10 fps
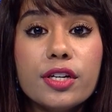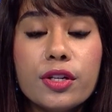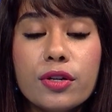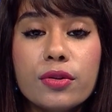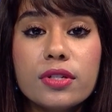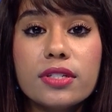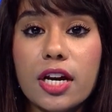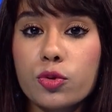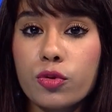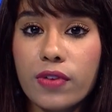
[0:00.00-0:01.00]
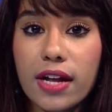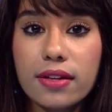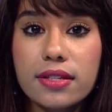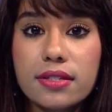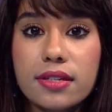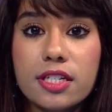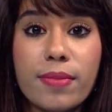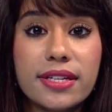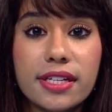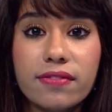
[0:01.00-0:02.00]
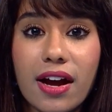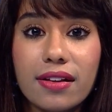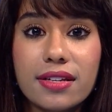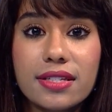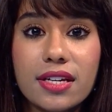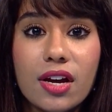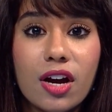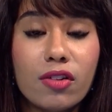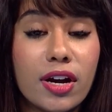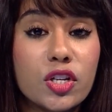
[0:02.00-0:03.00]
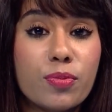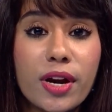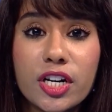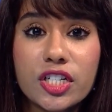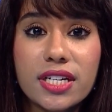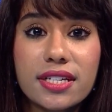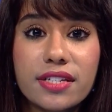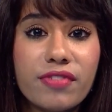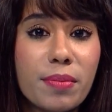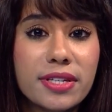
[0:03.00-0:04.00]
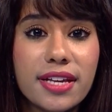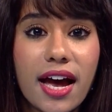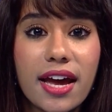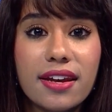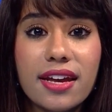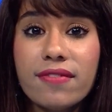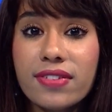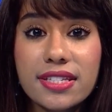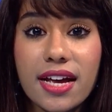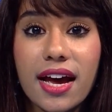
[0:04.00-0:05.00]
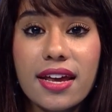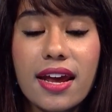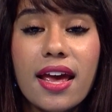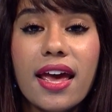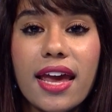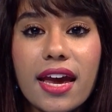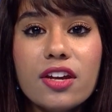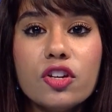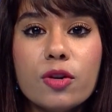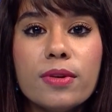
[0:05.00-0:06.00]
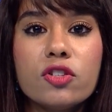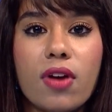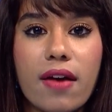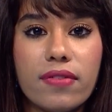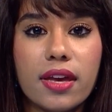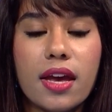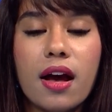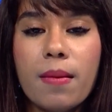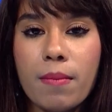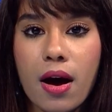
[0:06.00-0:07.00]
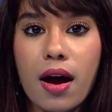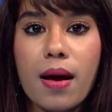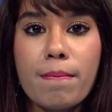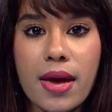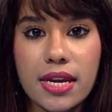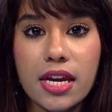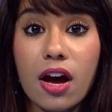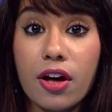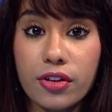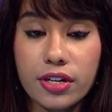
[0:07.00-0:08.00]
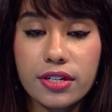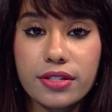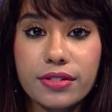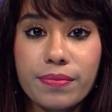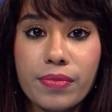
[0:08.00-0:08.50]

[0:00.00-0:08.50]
includes sexual violence, domestic violence, arranged marriages, femicide, infanticide, and human trafficking, among many others.